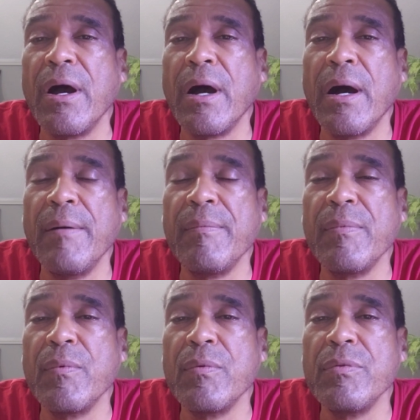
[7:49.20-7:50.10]
um,
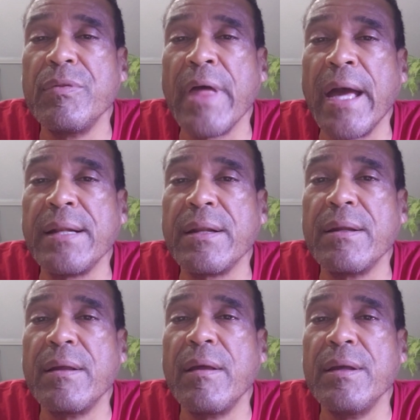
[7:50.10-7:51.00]
that
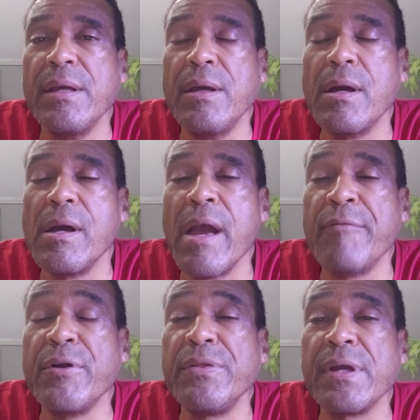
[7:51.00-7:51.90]

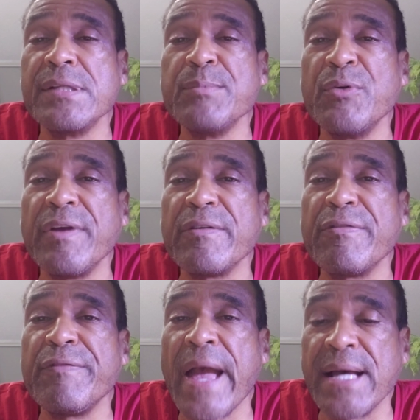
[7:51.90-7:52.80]
everything is moving
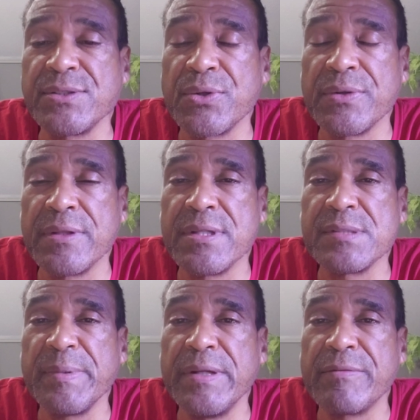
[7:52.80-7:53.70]
faster than the
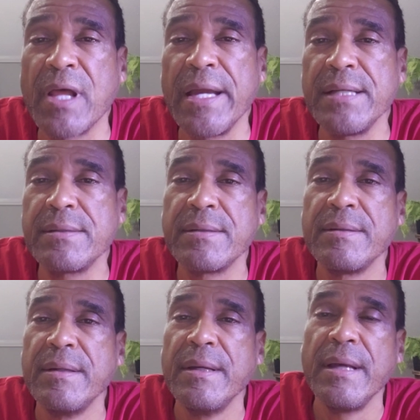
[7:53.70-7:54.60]
speed of light.
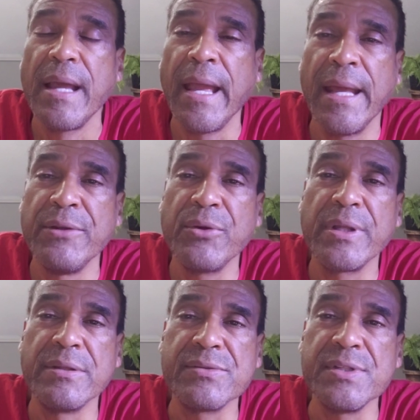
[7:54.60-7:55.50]
And you
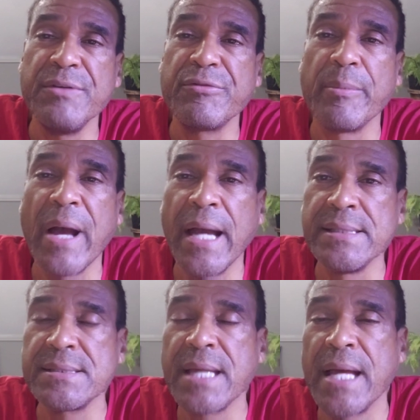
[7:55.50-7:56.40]
can see from
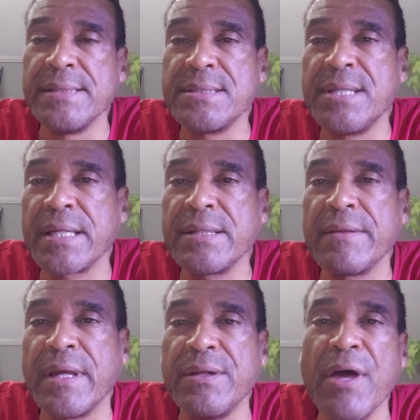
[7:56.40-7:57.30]
Einstein's dicta
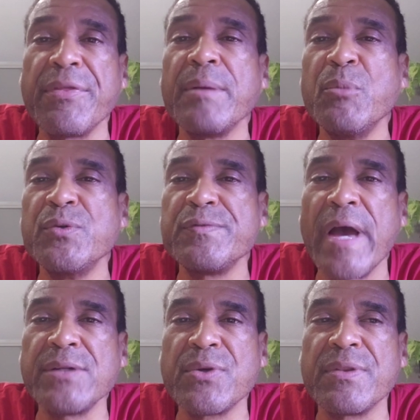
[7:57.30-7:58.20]
that nothing moves
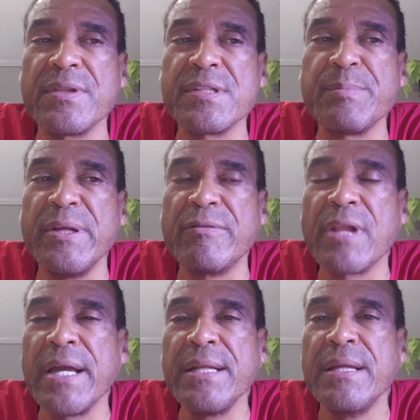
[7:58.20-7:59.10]
faster than the speed of
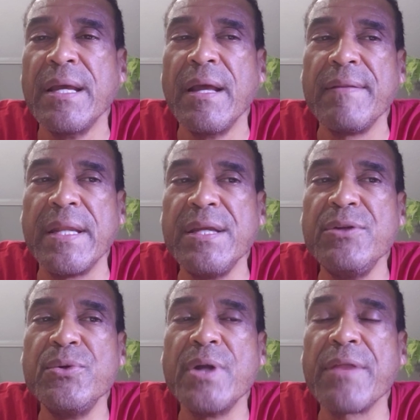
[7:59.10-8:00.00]
light, that he
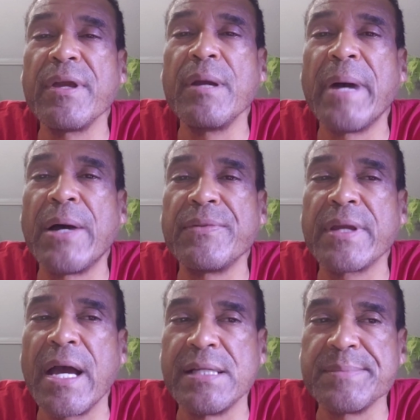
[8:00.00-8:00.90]
knew nothing about
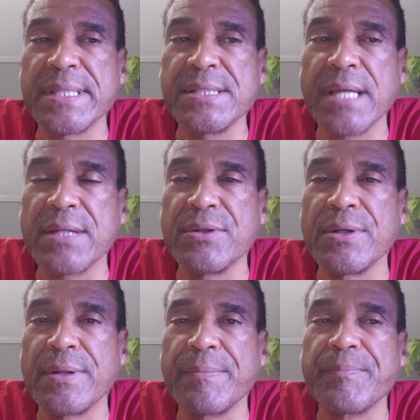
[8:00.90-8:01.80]
the cosmic sector.
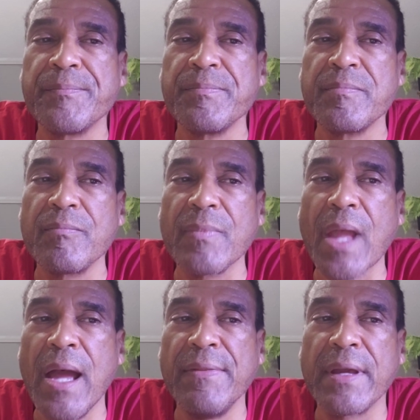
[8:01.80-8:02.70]

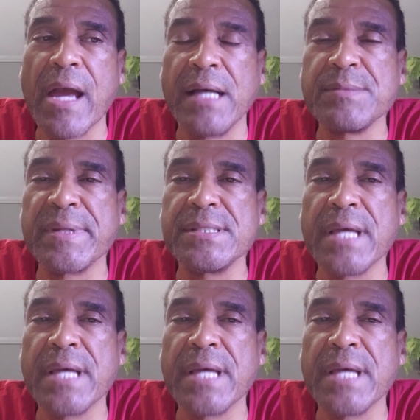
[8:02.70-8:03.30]
And the cosmic